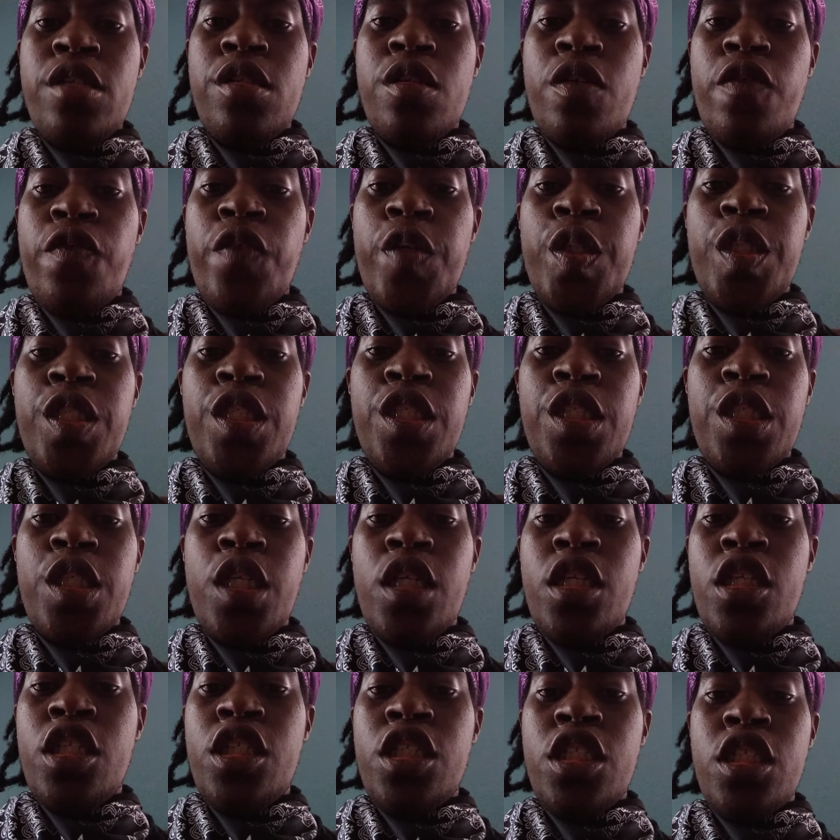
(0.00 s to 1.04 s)
So first it's
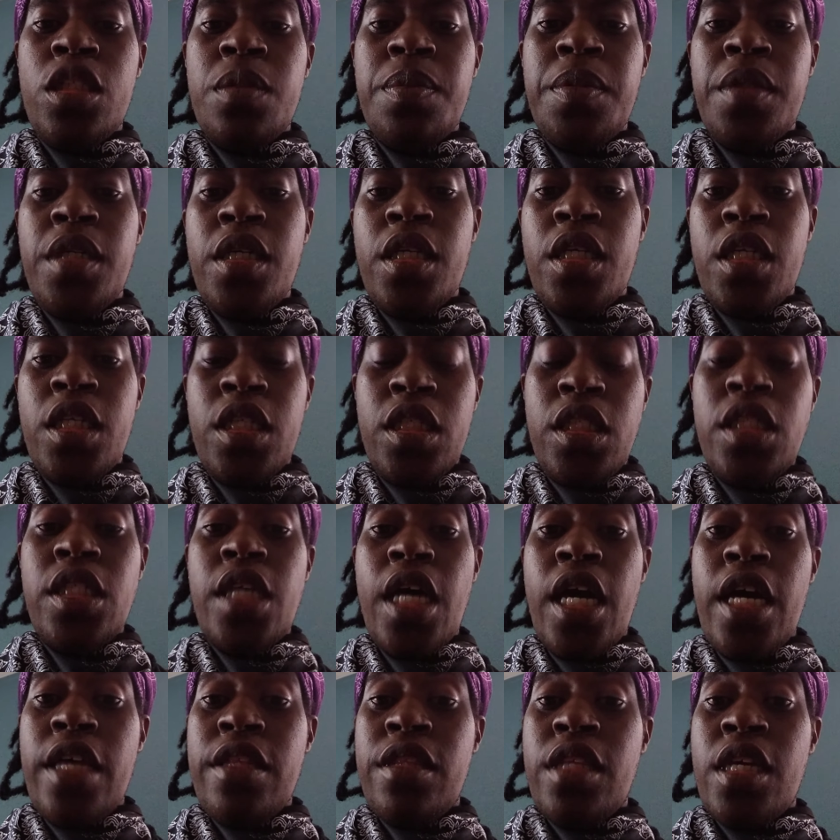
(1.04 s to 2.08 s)
gonna just be an
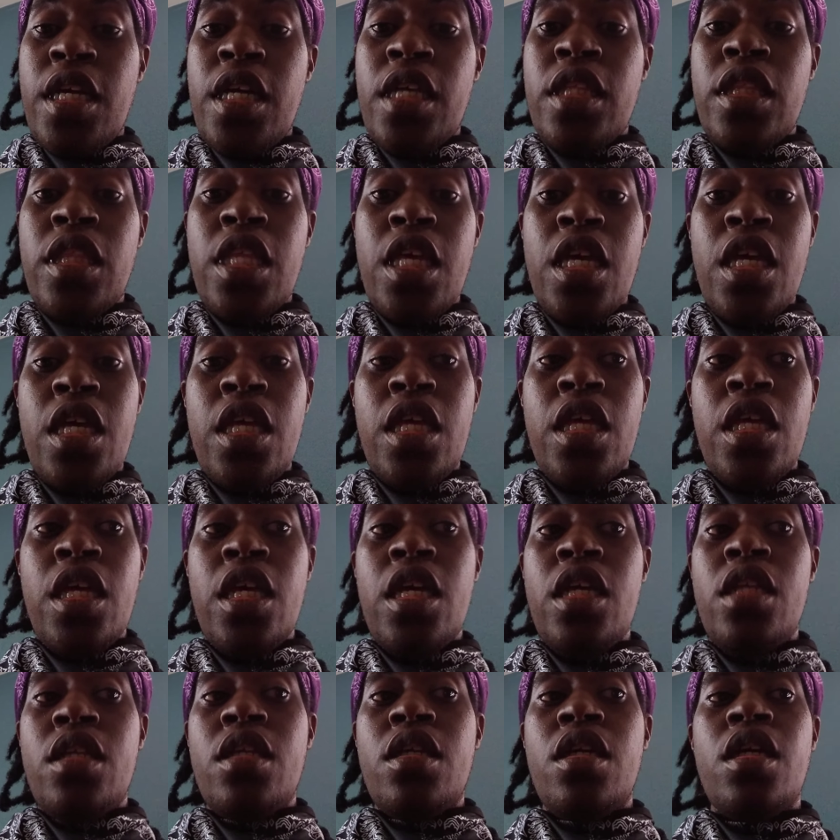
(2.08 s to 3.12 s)
inside thing.
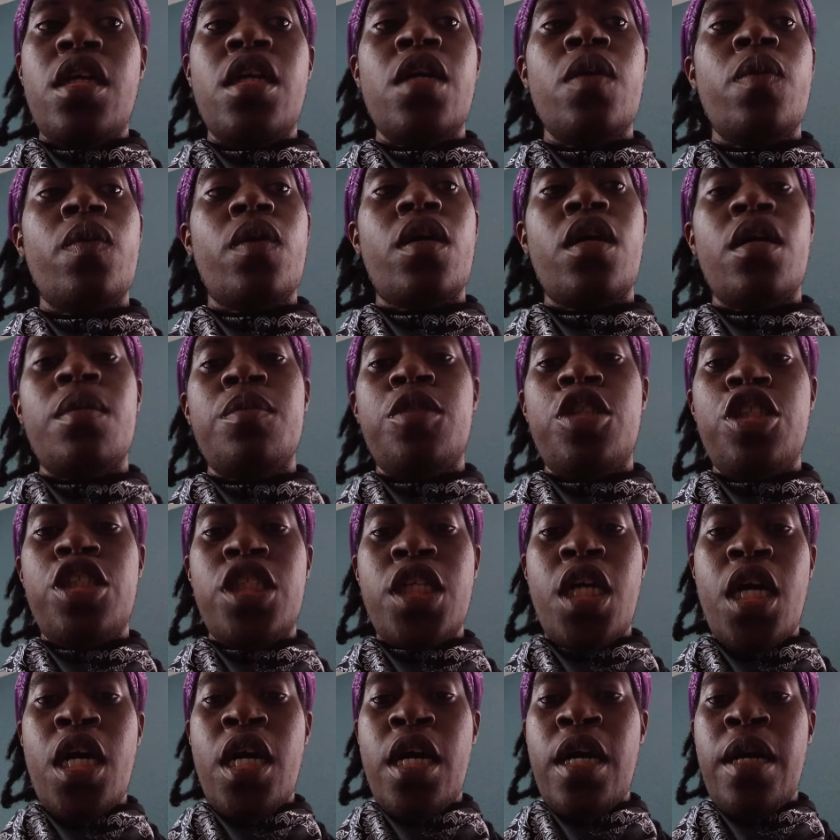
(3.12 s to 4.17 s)
Then it will come to
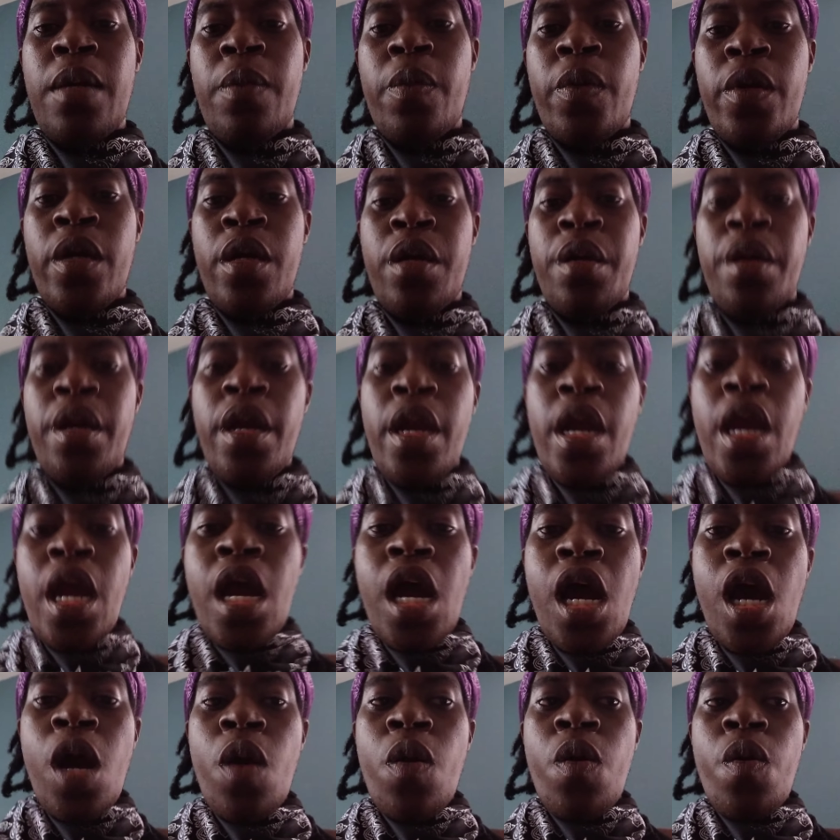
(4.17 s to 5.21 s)
time where
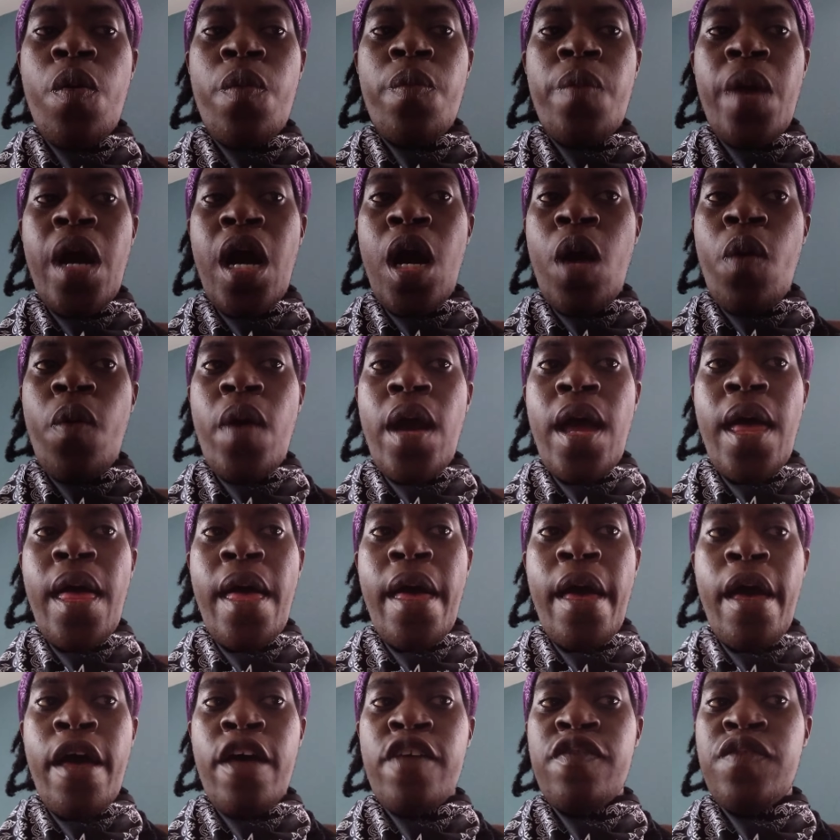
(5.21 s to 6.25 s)
I will I will
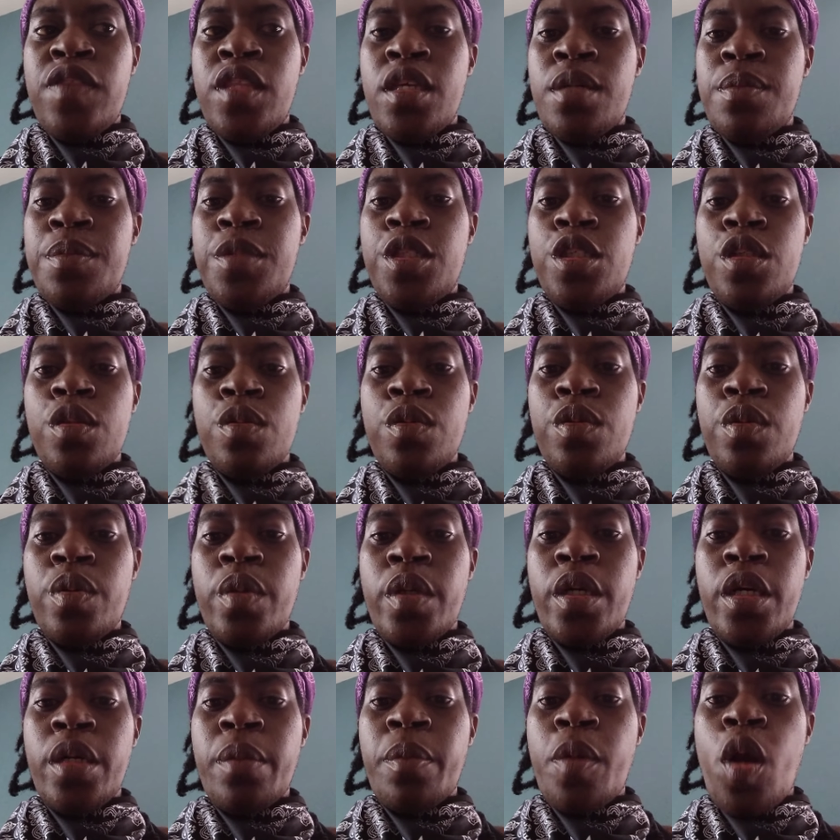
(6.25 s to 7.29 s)
have them to
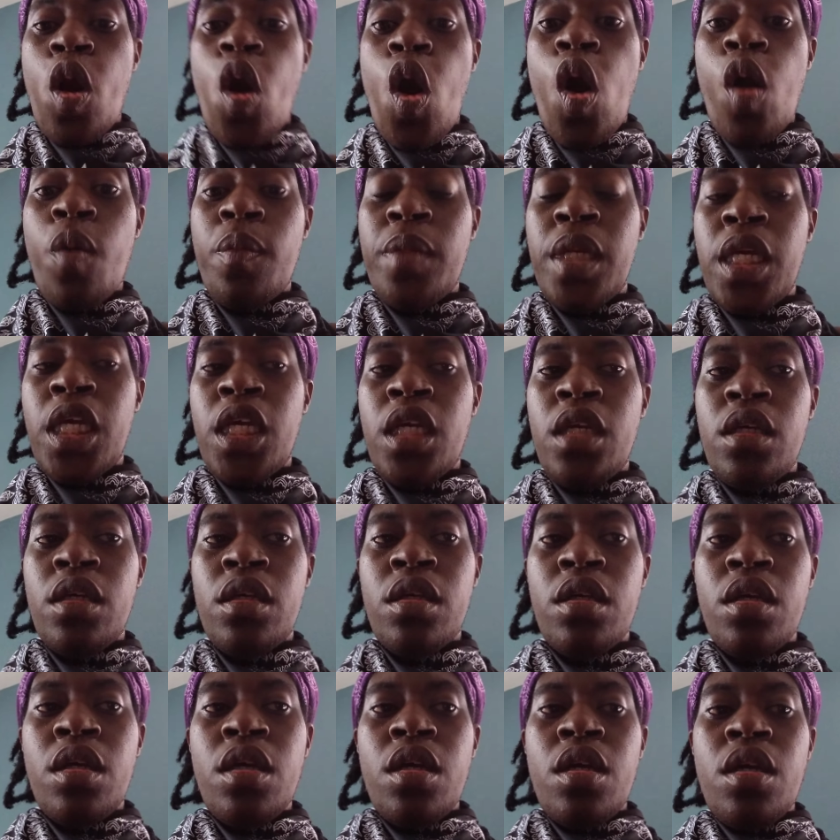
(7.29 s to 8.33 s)
um, call me.
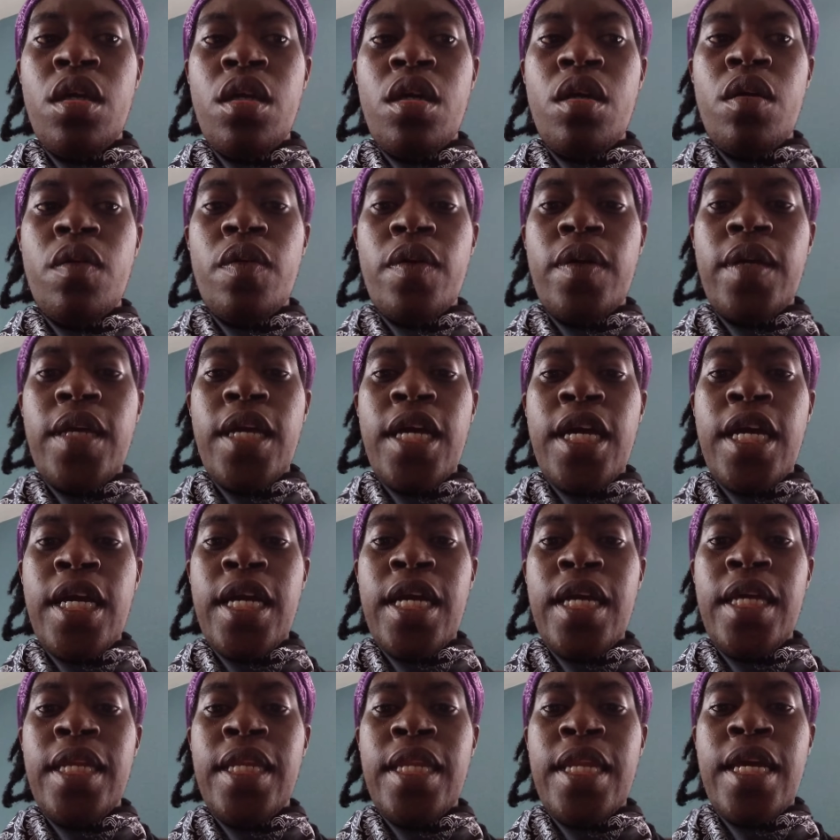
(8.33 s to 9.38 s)

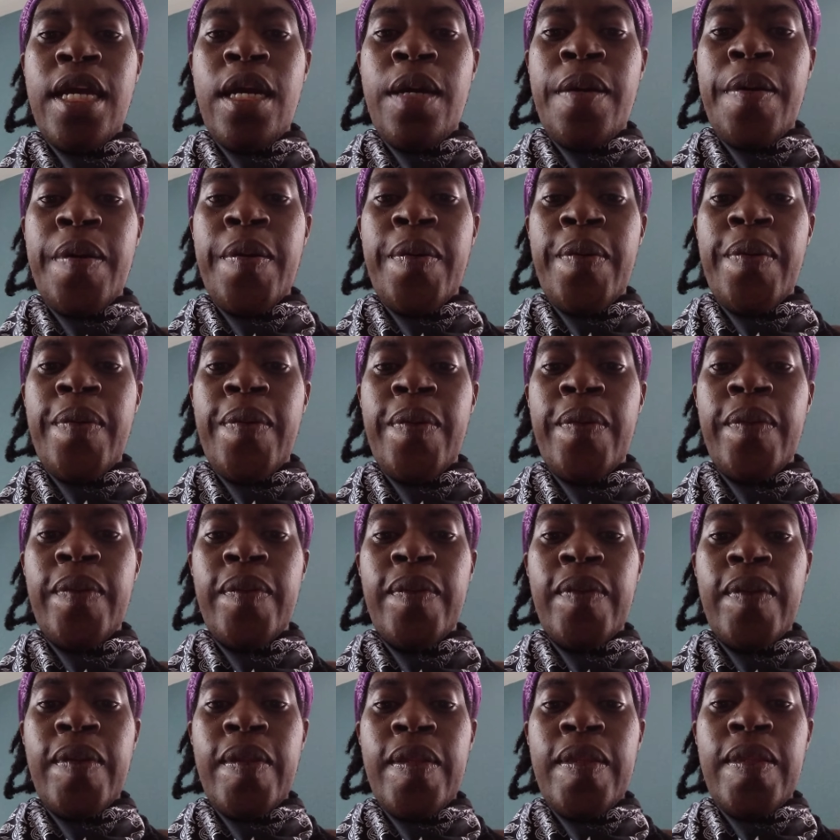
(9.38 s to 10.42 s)
Okay. Now
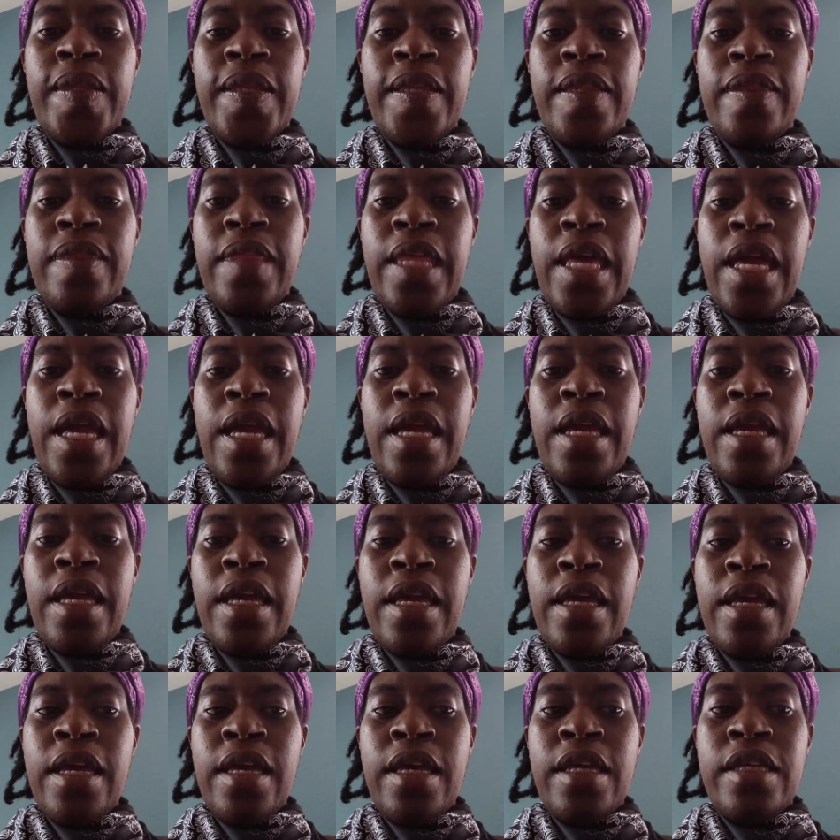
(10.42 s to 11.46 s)
the thing
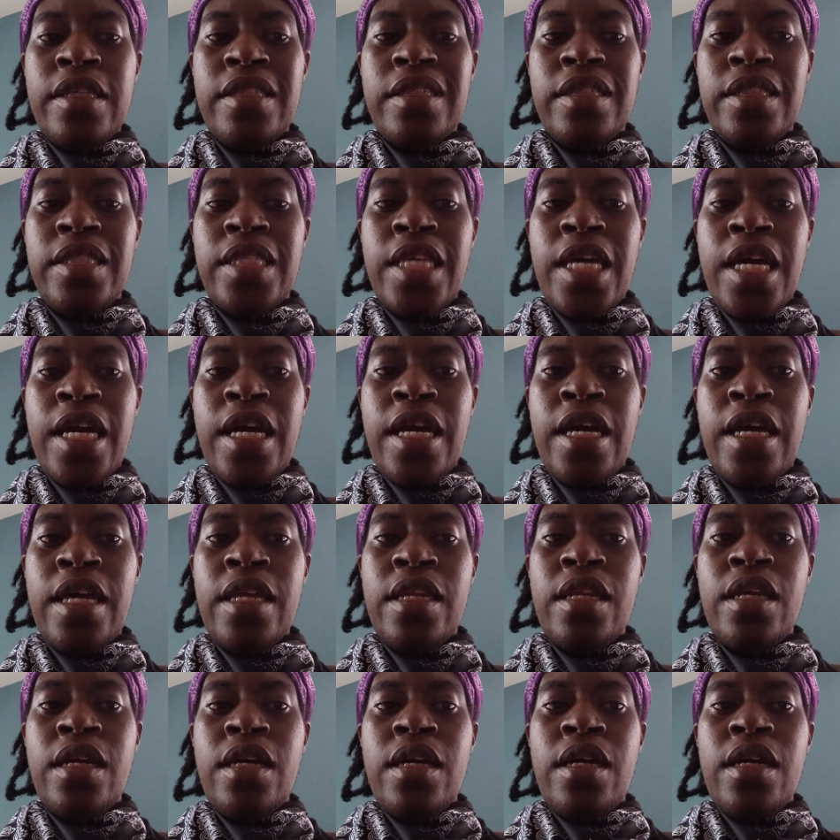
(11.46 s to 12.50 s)
is that